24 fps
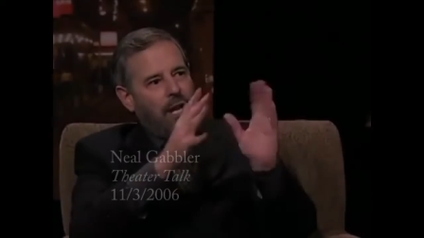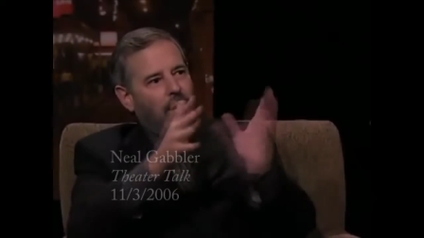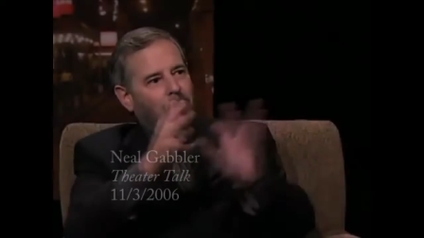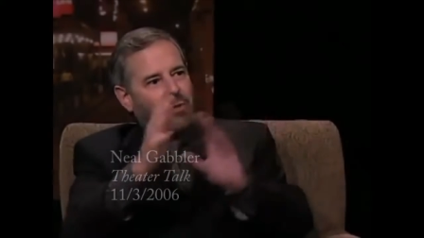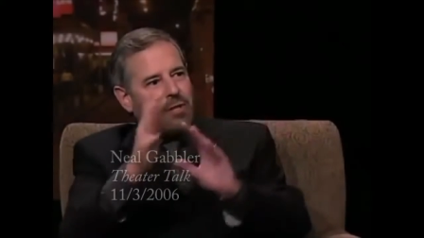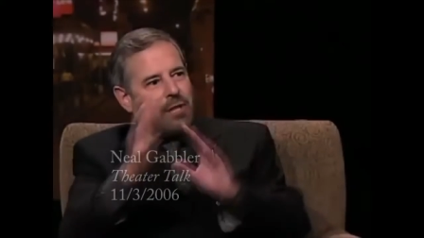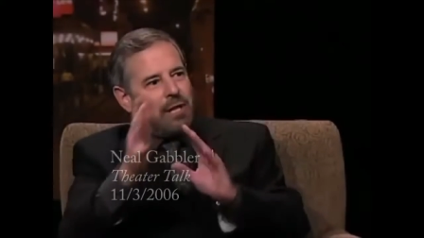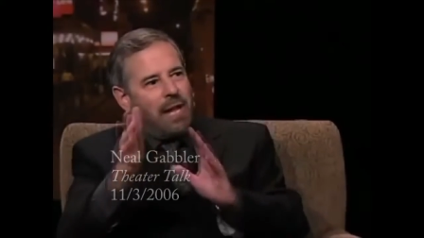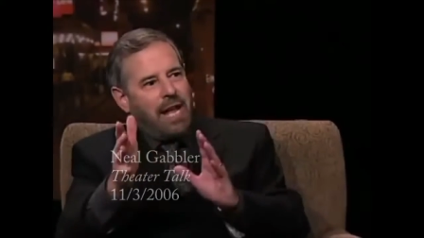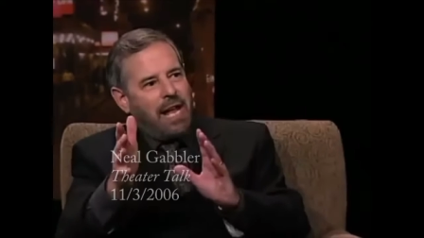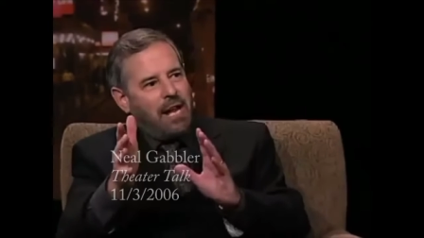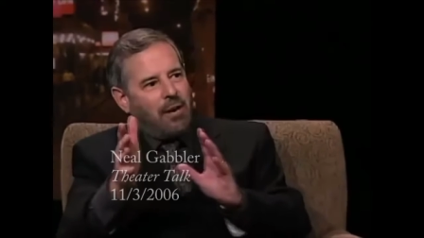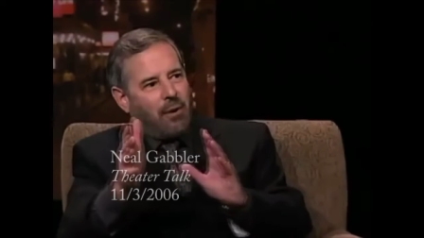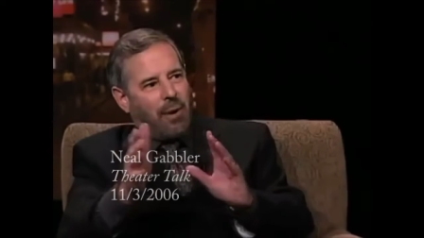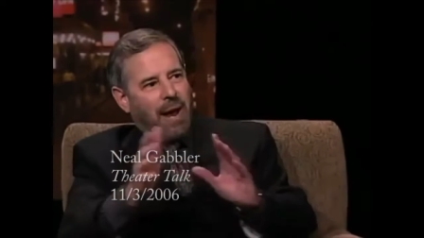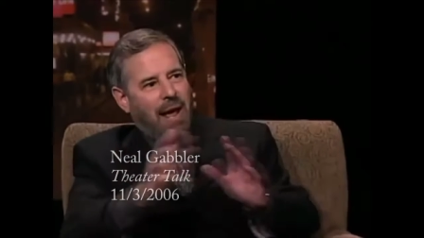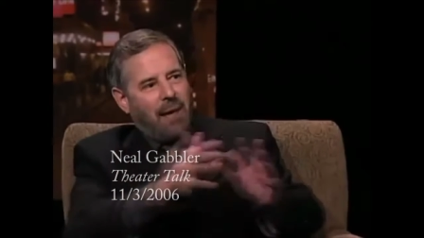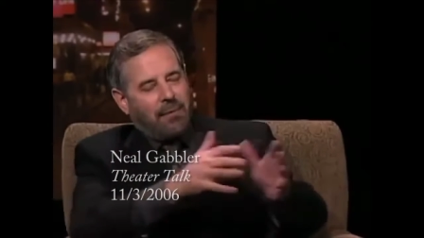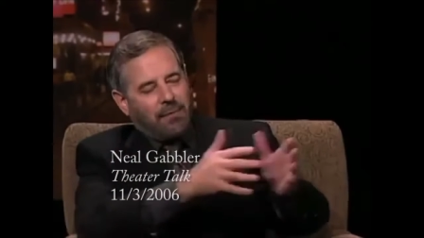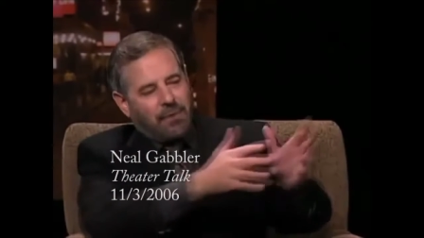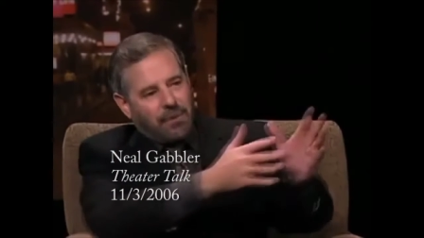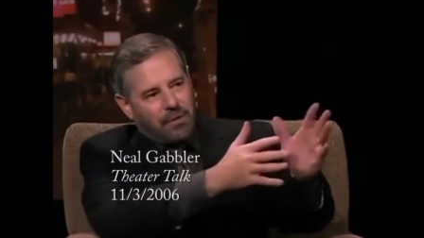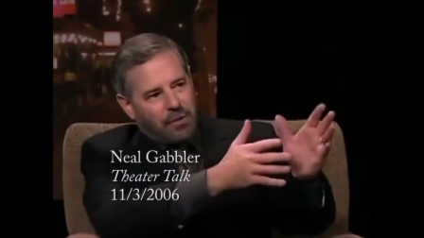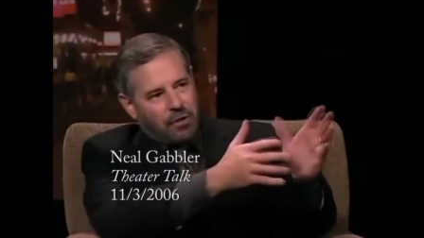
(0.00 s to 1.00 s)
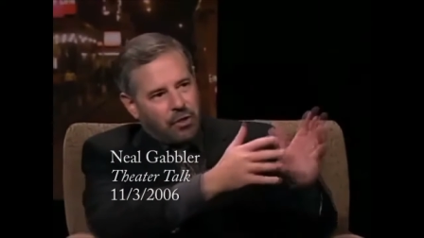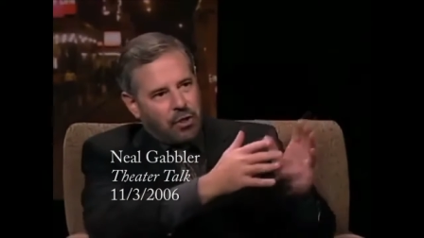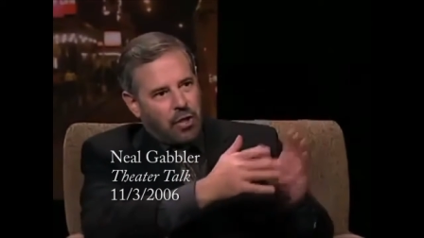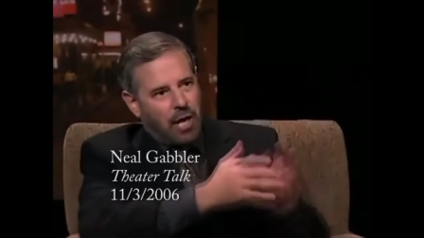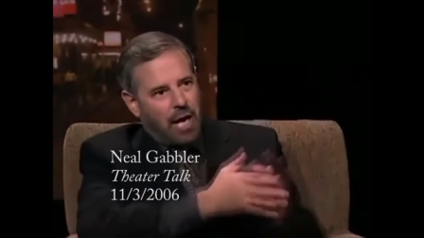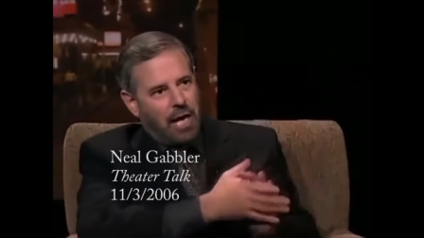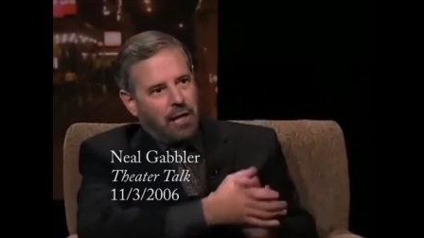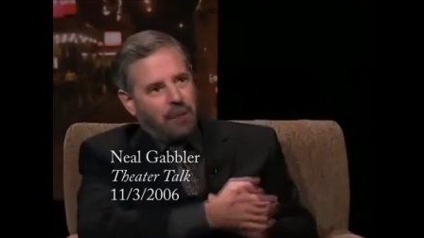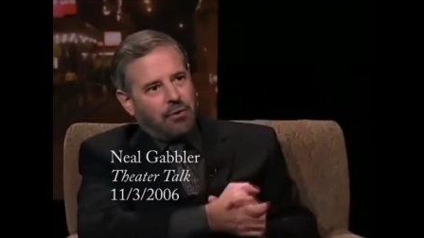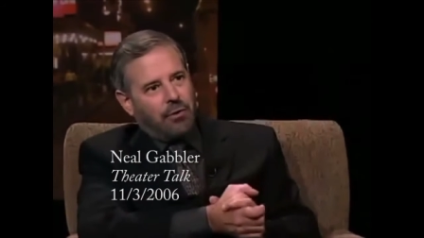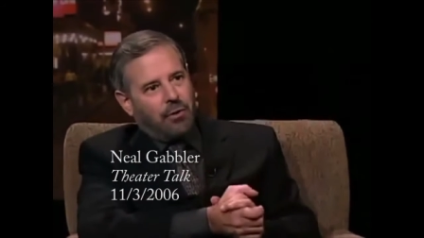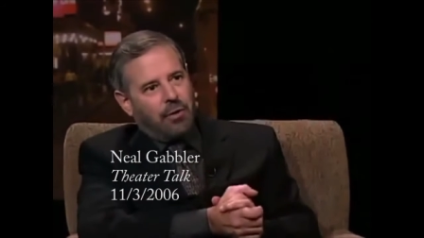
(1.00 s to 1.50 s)
years later, after this
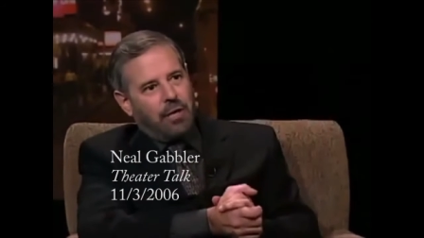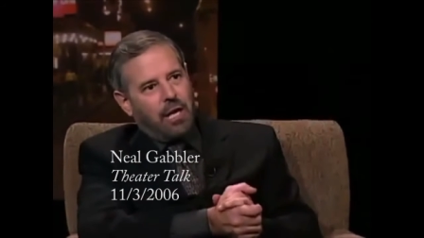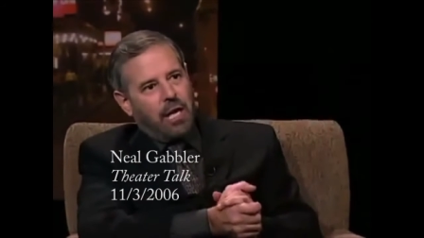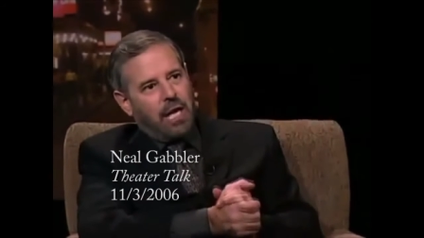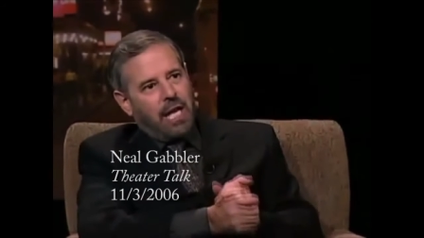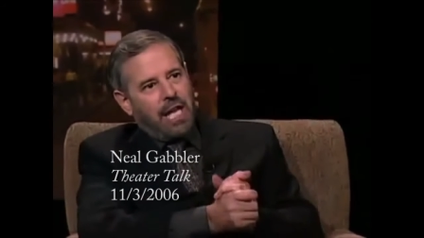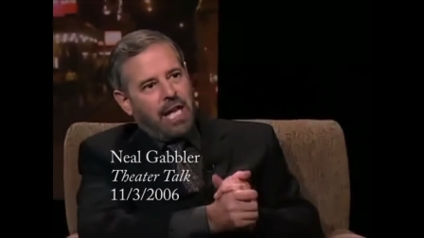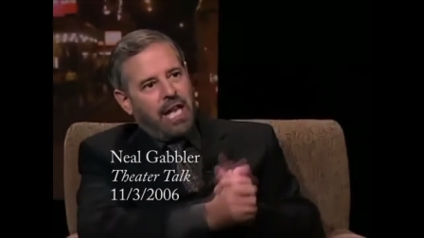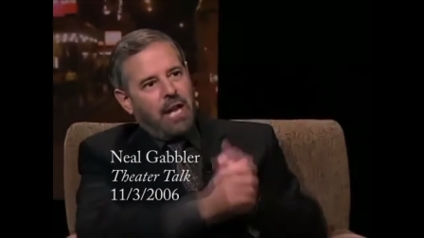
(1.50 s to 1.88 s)
childhood,